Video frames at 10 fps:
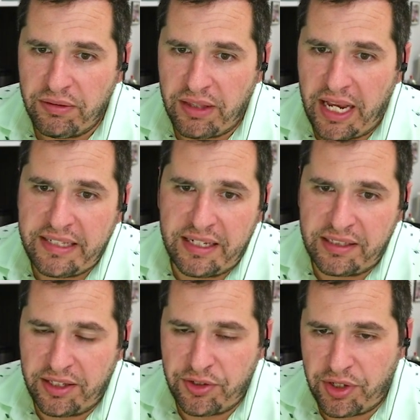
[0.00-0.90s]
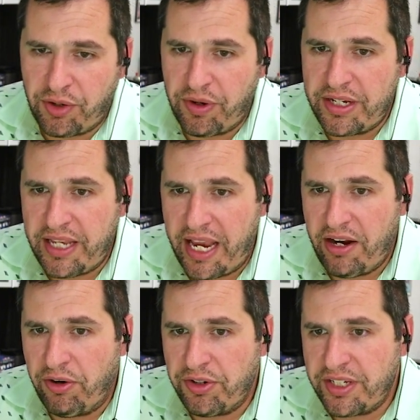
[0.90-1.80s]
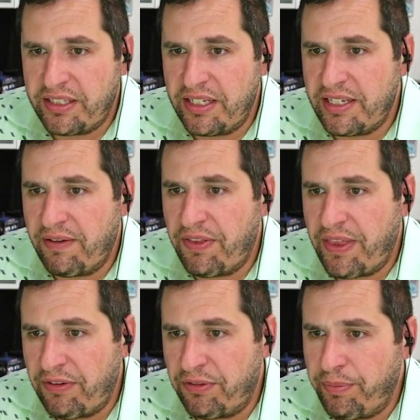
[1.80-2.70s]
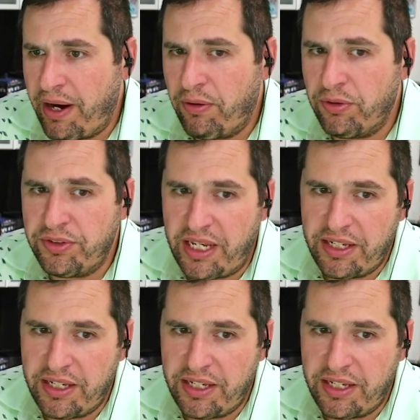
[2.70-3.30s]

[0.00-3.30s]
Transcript: Light distillate decreased 867,000 barrels.